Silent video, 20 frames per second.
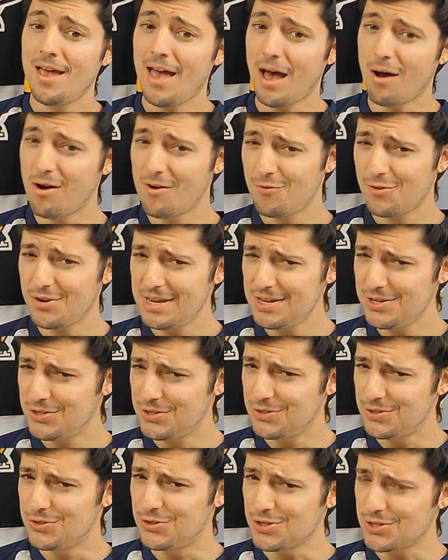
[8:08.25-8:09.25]
However,
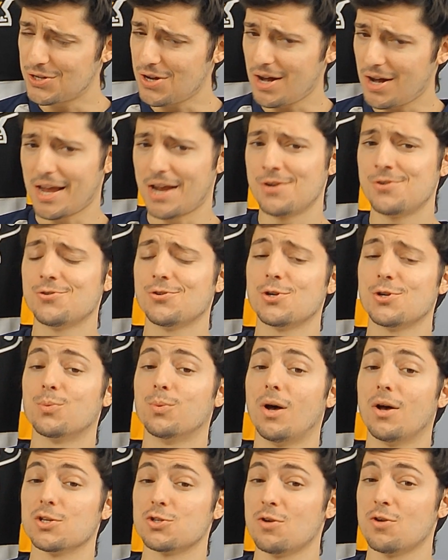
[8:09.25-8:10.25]
he just got injured as
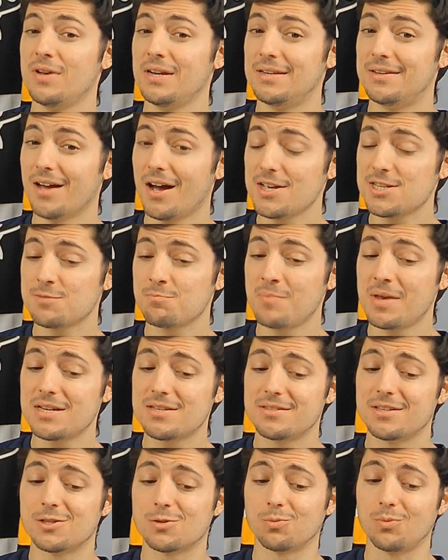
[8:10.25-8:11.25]
well. So if he does
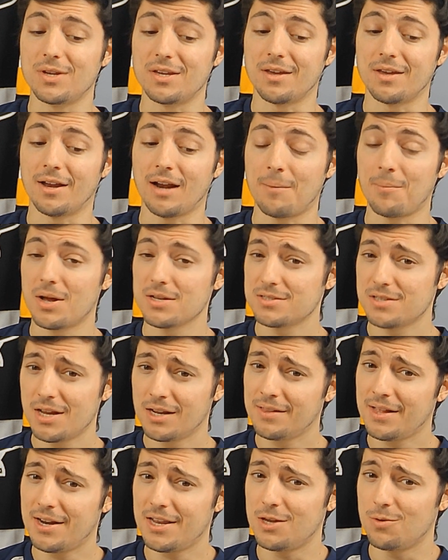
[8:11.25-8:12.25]
miss this weekend, I'm not
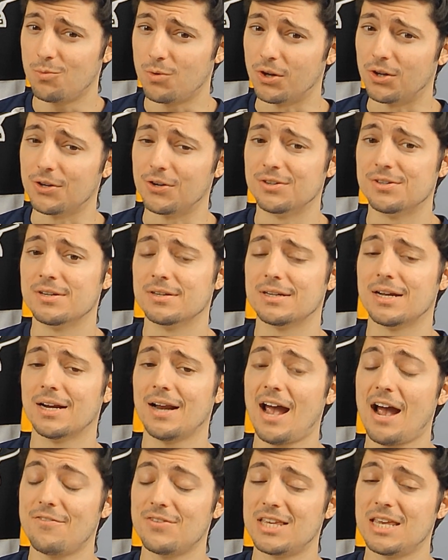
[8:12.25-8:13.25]
saying that he will. You're
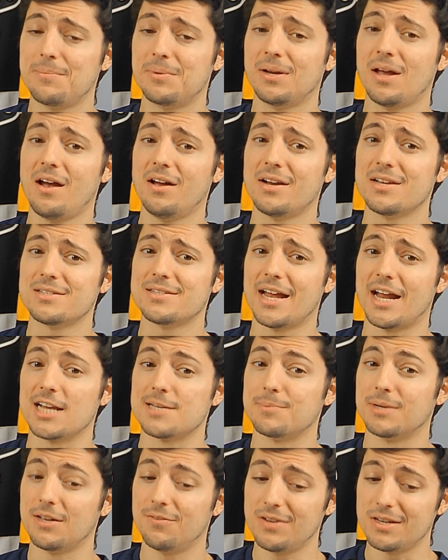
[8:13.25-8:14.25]
going to have to keep an eye on his
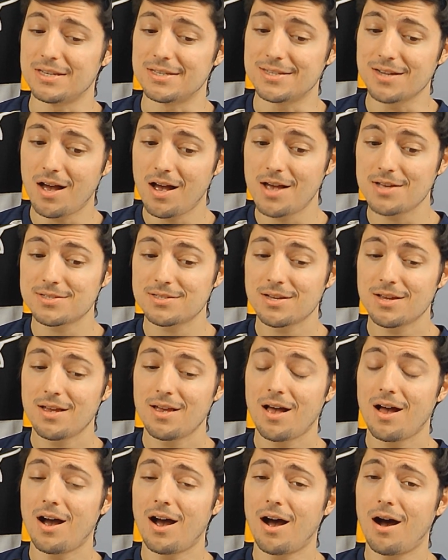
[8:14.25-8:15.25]
status. But if he does,
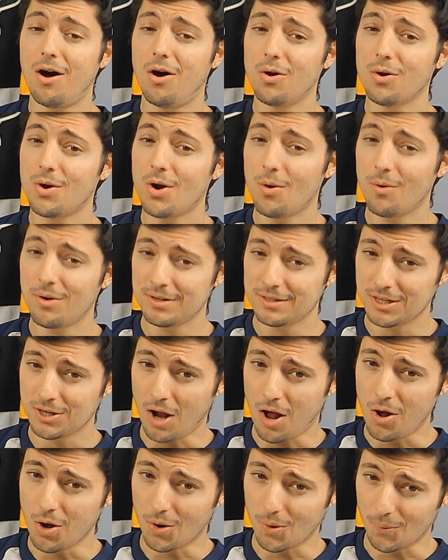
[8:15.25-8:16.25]
I'll
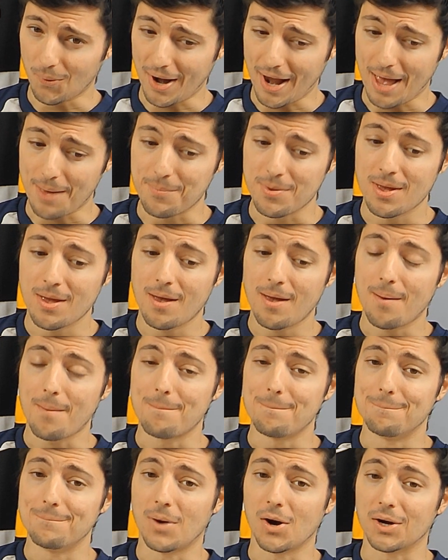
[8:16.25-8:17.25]
grab
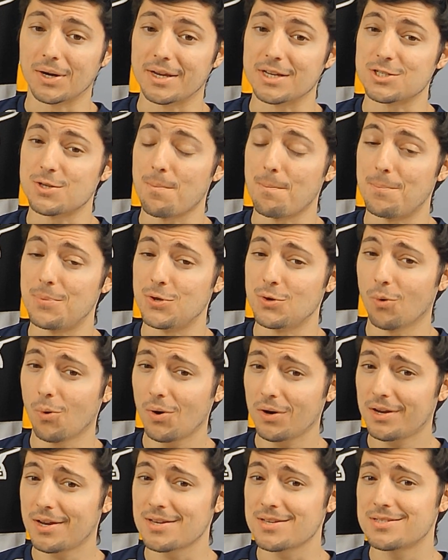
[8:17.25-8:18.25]
Marcus
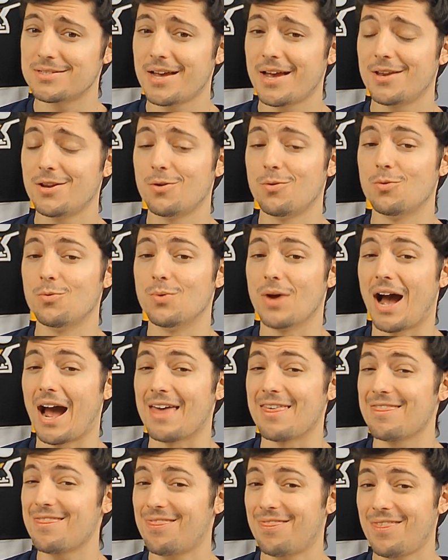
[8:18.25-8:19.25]
Bjork instead, who
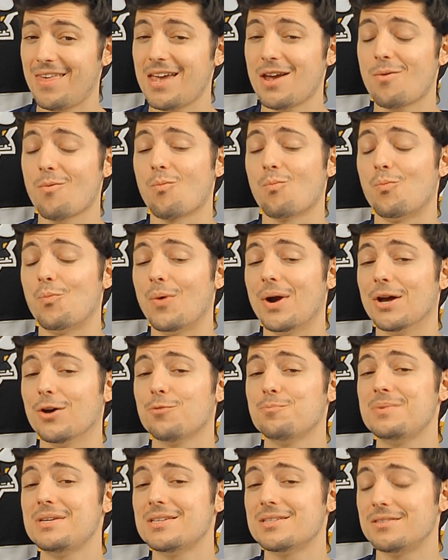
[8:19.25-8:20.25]
I think
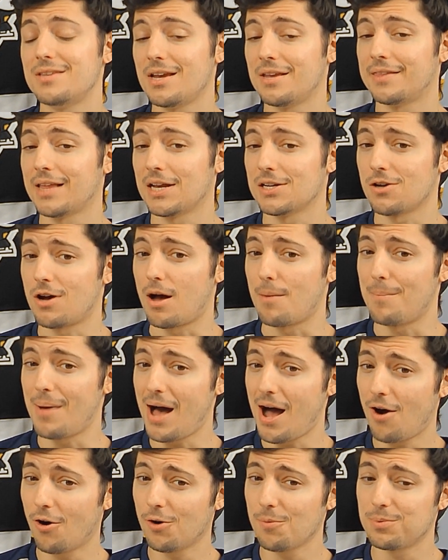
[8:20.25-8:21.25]
will be seeing that top
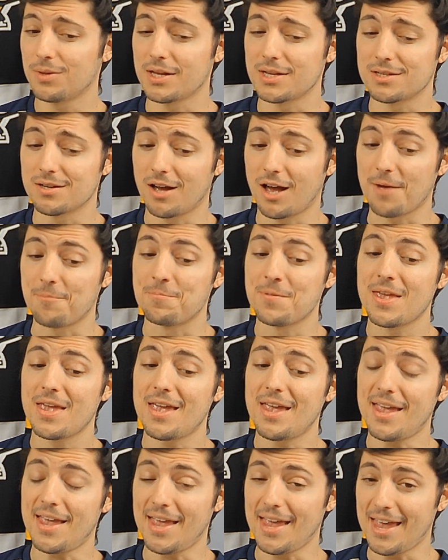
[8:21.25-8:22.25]
power play time
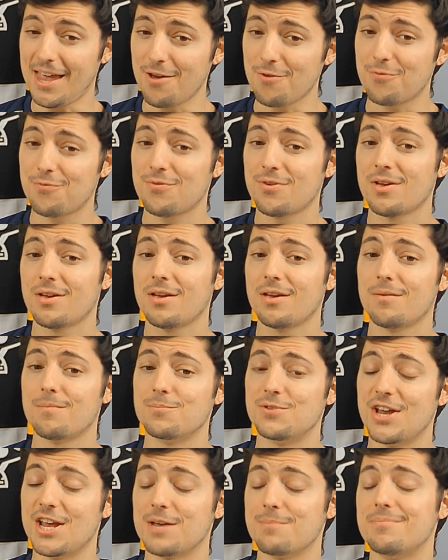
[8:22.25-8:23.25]
if
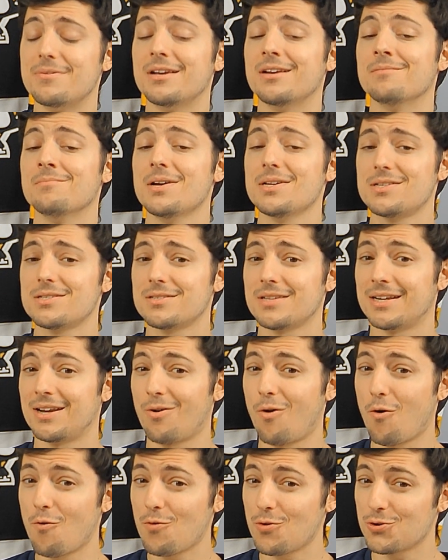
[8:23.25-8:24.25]
Jake Bean misses. And
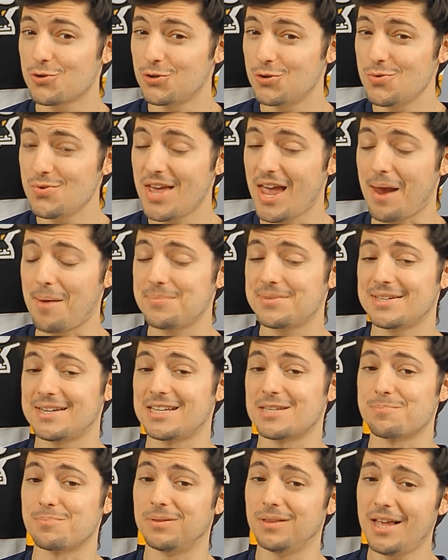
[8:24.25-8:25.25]
over 2 games that
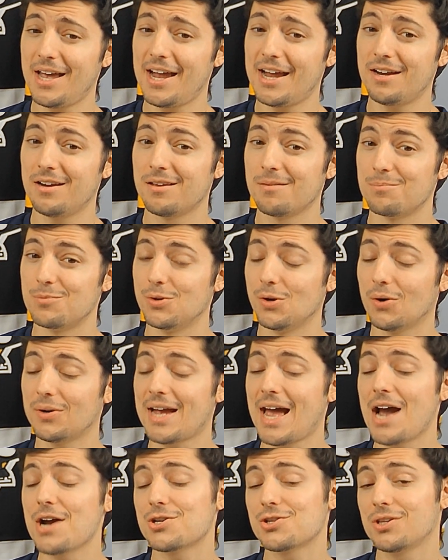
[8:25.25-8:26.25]
he's played, Bjork
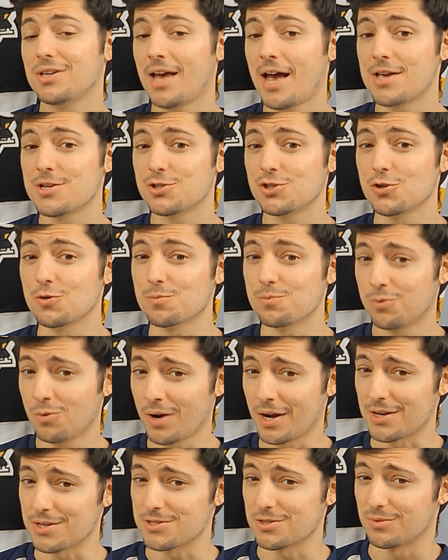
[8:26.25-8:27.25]
actually has 2
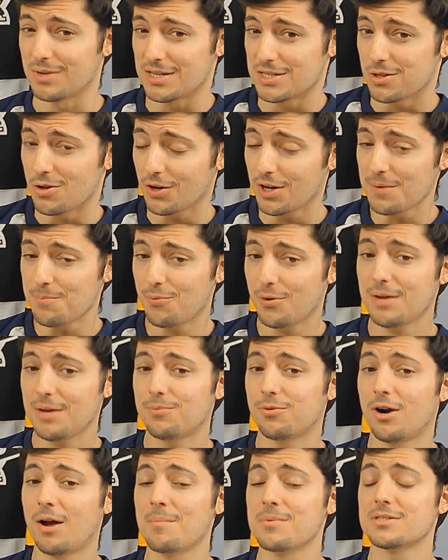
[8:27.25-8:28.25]
points. So he's looking pretty
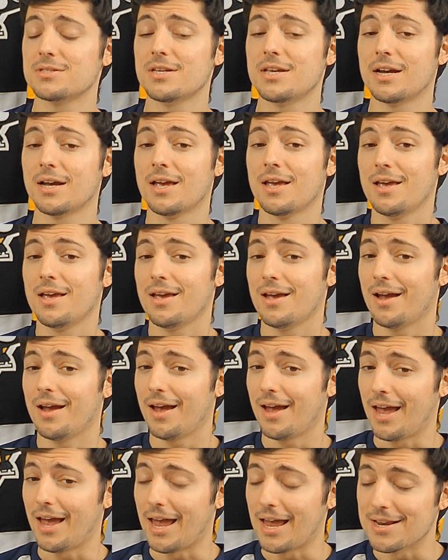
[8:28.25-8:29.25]
promising.
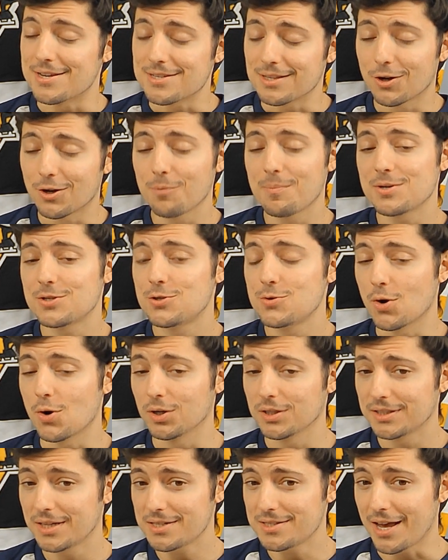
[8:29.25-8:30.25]
It's a little bit too
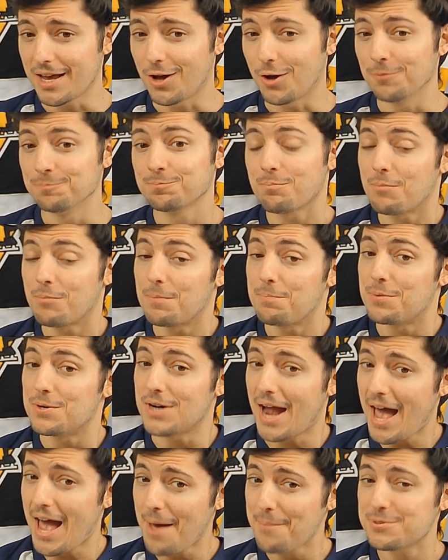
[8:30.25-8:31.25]
early to tell, but
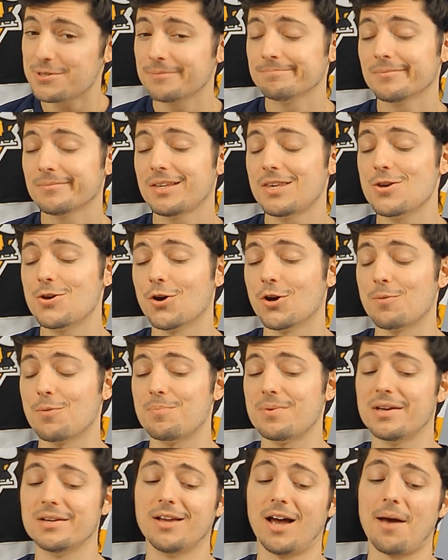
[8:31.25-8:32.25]
perhaps he
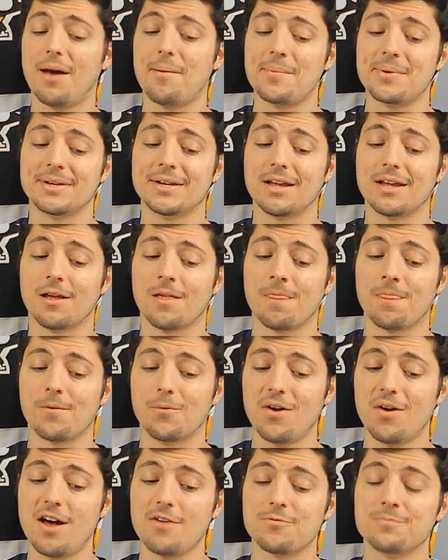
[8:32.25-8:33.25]
could be a diamond in the
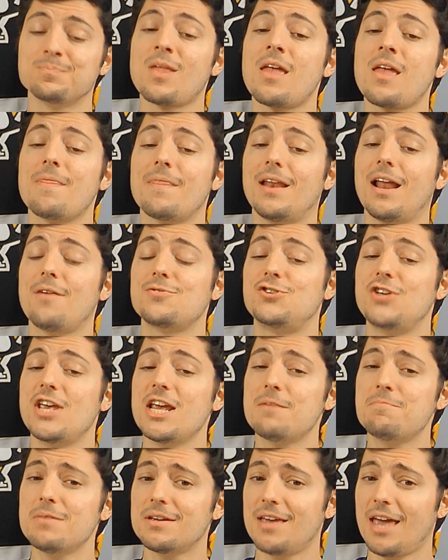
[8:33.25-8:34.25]
rough. Then I have
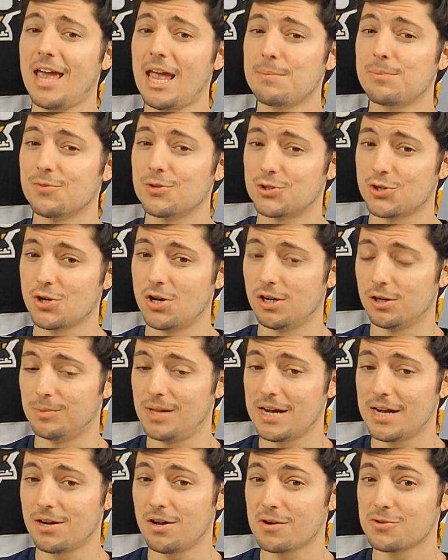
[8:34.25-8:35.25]
Jake McCabe of the
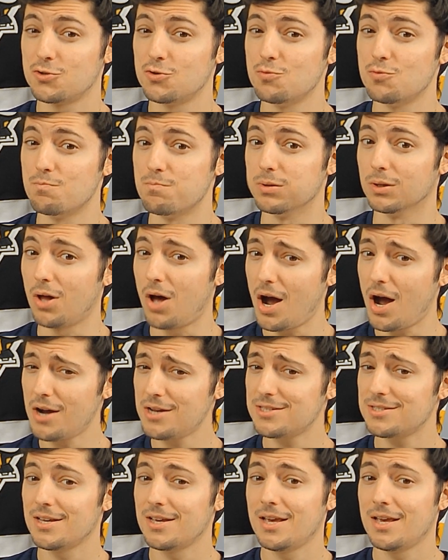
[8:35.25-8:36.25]
Chicago Blackhawks, who
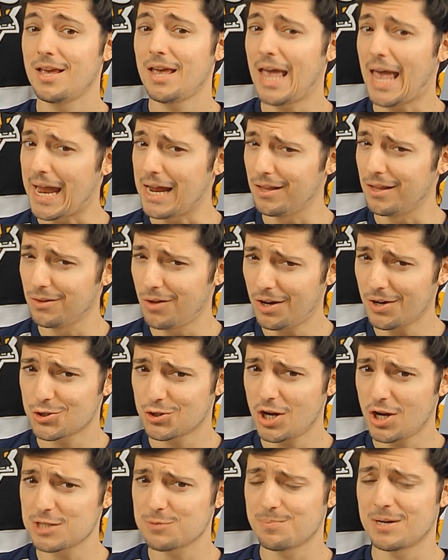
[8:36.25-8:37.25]
blocks a lot
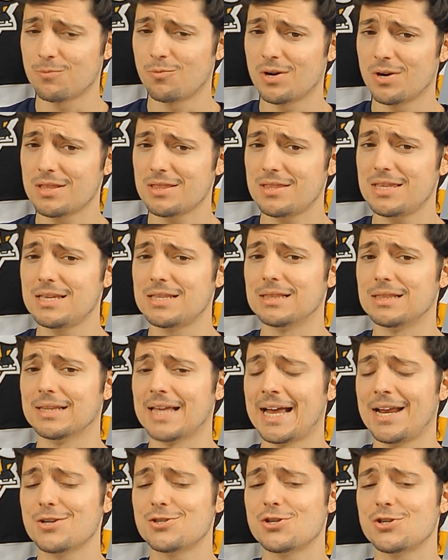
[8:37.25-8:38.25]
of shots, been one of the
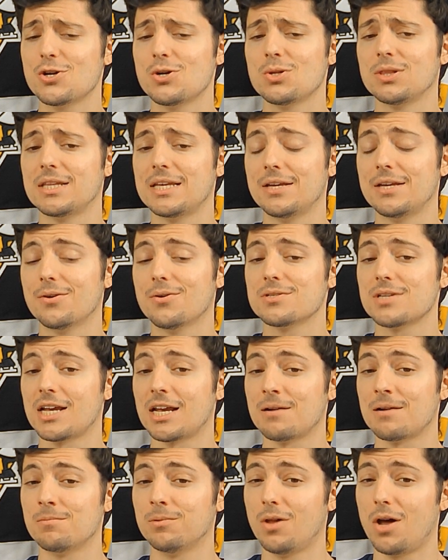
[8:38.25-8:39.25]
NHL leaders
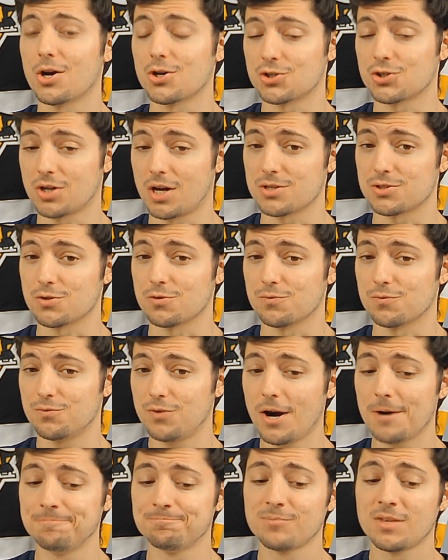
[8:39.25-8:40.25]
in block shots so
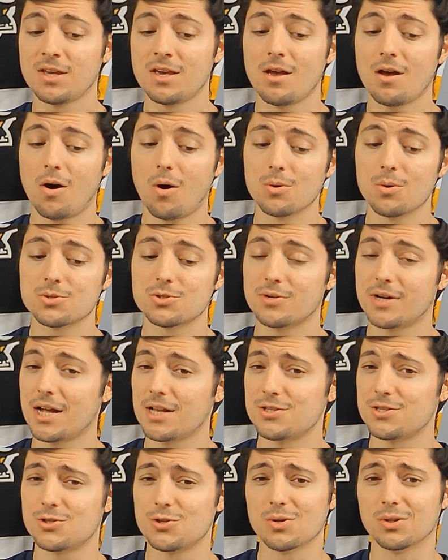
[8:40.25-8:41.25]
far. Also
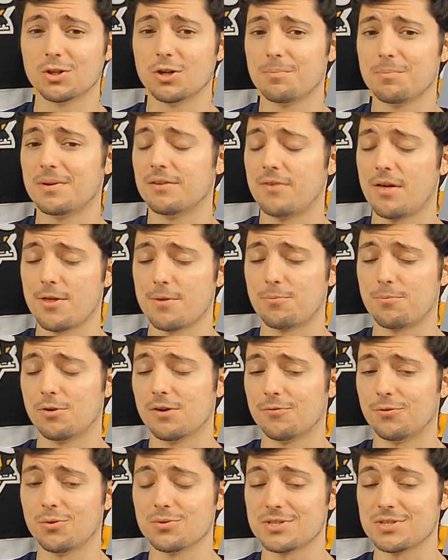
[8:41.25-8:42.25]
gets you a little bit of other
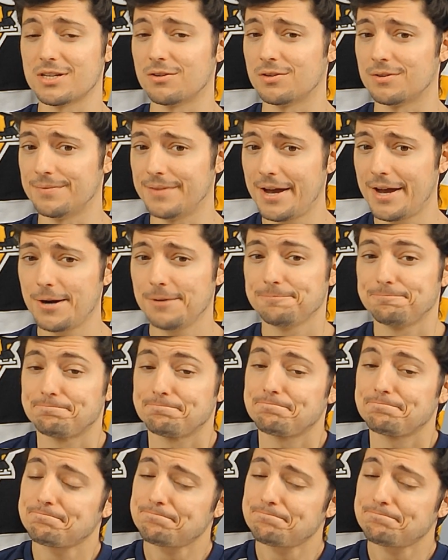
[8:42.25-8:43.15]
peripherals here and there.